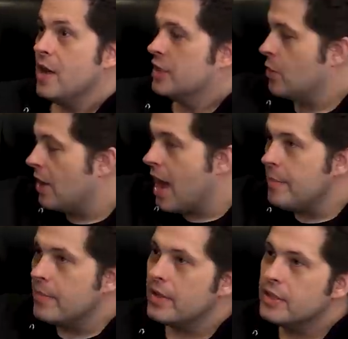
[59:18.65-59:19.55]
Yeah, yeah. So when
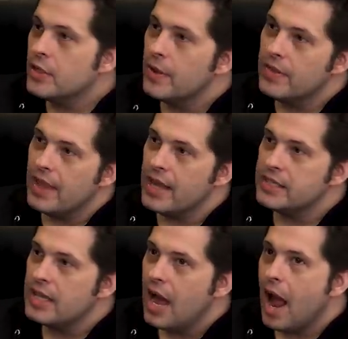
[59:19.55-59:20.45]
I'm doing
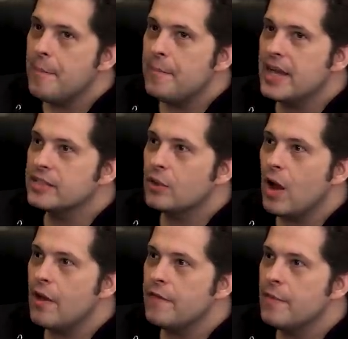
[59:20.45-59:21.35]
this, I'm pissed
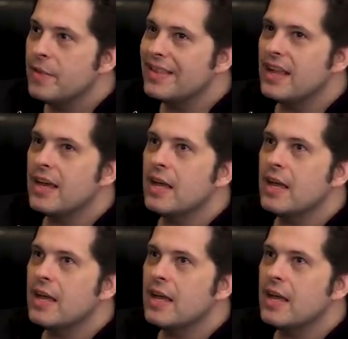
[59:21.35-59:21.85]
off. But